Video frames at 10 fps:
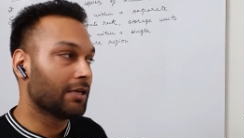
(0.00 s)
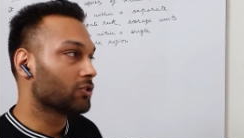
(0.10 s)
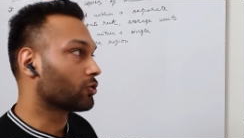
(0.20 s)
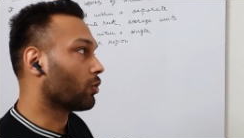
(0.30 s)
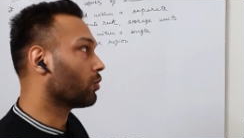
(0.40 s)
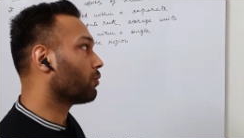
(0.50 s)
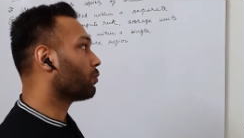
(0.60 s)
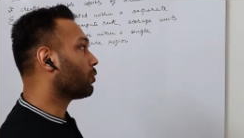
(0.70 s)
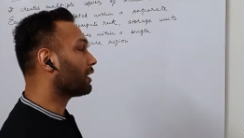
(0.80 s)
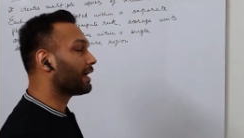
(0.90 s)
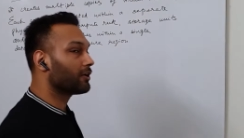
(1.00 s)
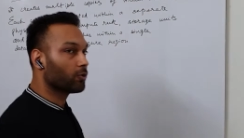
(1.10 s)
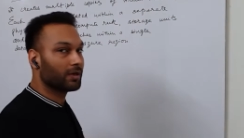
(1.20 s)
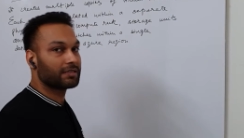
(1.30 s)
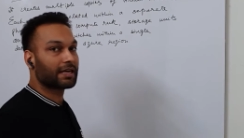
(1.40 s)
So what I
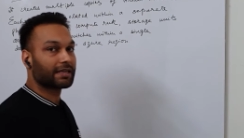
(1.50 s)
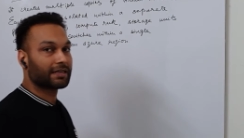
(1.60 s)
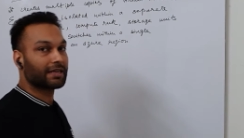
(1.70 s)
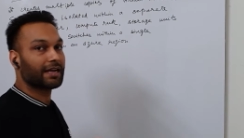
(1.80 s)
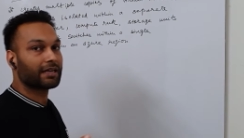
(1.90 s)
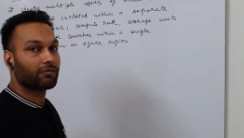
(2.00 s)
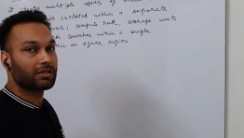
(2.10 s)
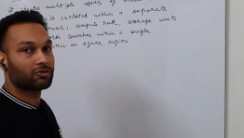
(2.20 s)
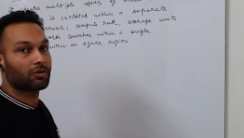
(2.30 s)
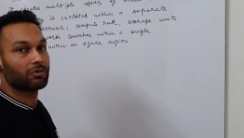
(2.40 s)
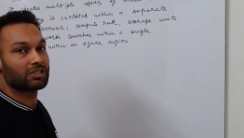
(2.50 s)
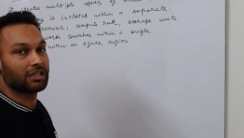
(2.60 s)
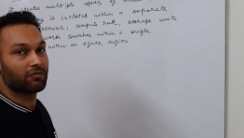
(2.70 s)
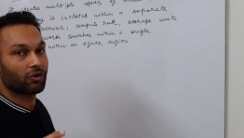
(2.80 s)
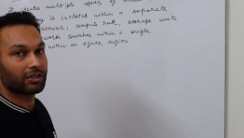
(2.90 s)
do is I create a virtual
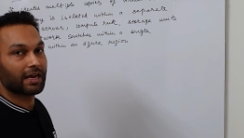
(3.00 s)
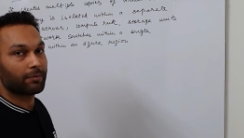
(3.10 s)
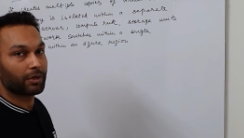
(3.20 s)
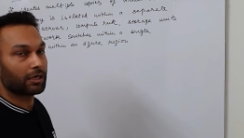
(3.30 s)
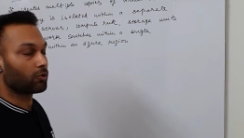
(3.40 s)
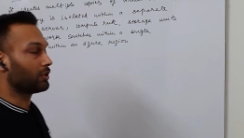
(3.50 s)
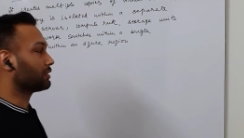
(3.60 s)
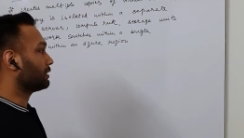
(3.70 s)
machine for that particular